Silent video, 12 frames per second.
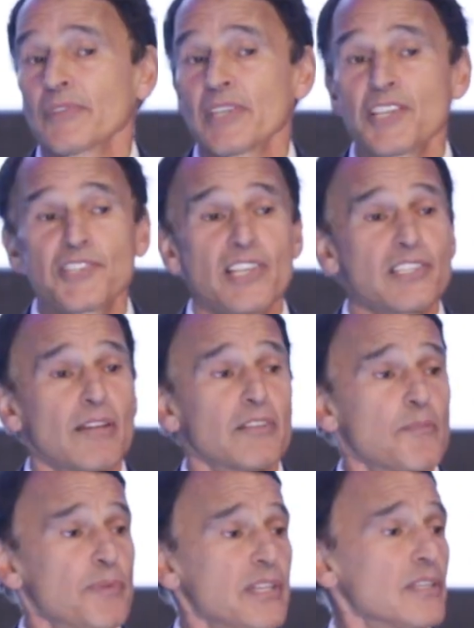He says, I'm going
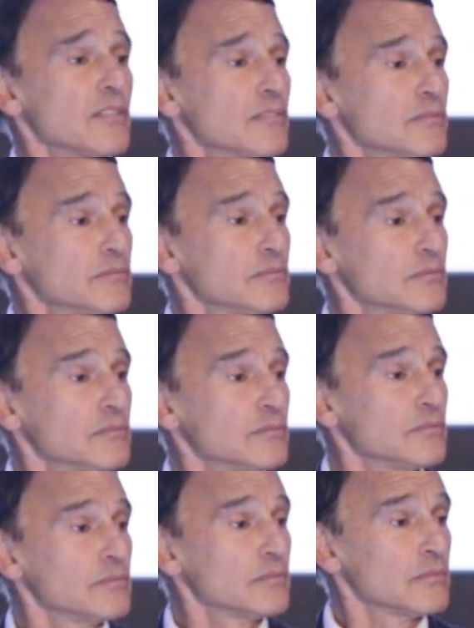to be
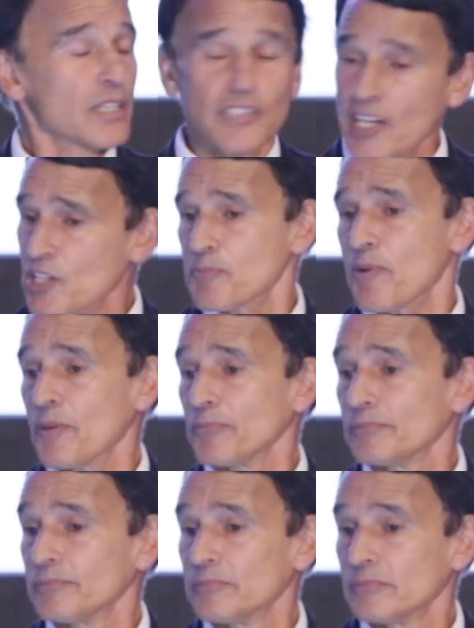a tennis pro.
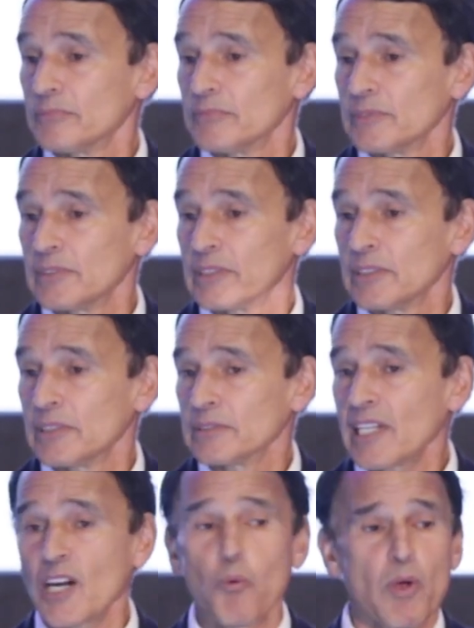
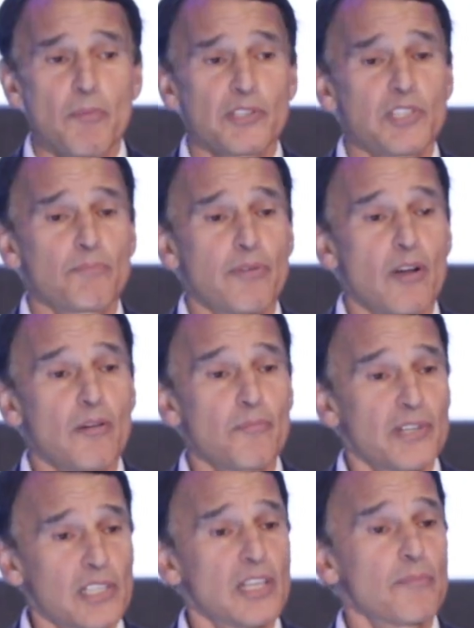Not a Wimbledon pro, but
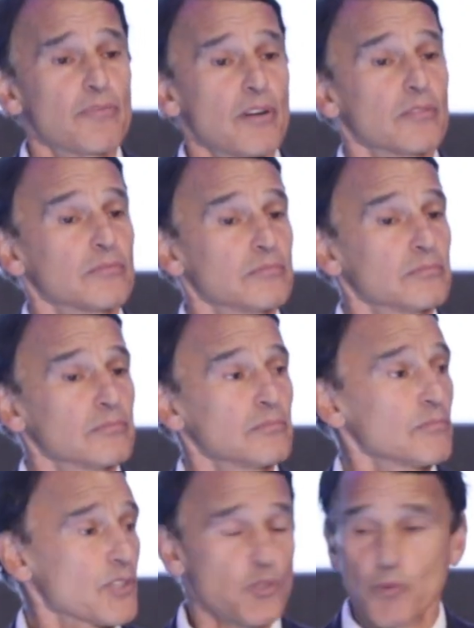a club pro,
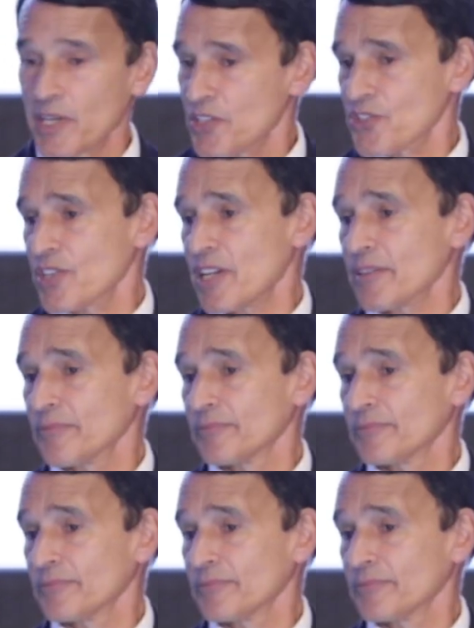which is what he is today.